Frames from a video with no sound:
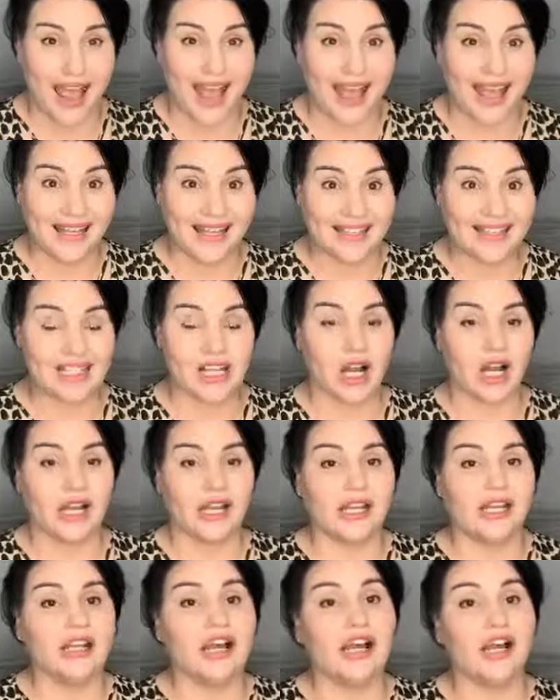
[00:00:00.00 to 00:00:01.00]
And I
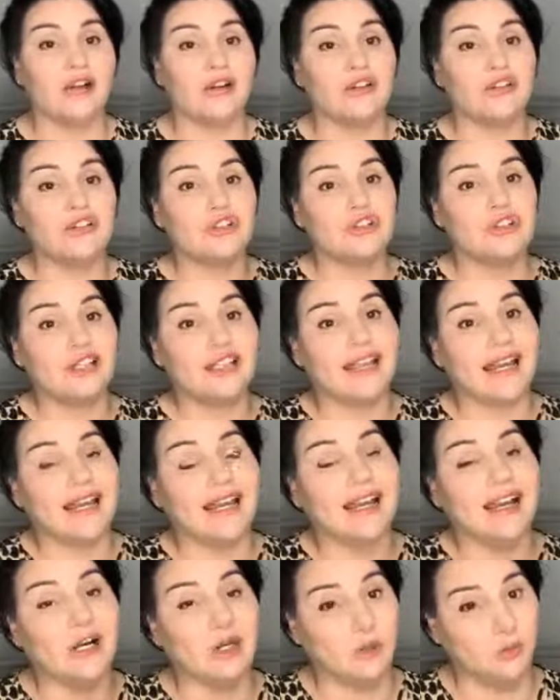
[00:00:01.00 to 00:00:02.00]
encourage you to get
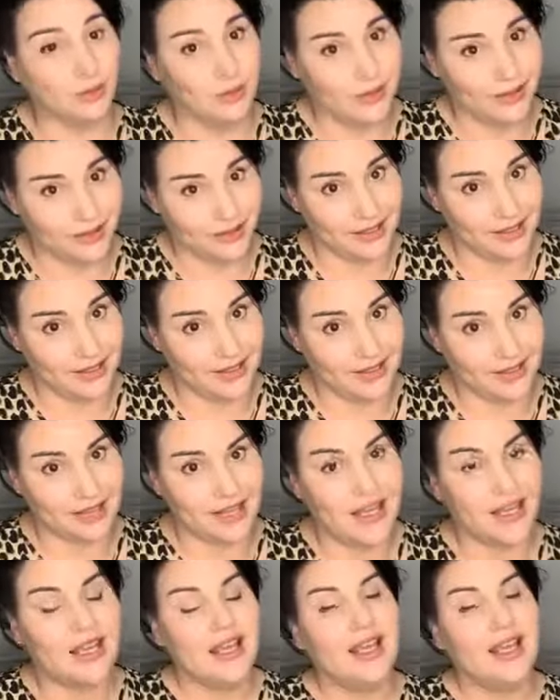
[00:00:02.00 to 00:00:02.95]
help with this,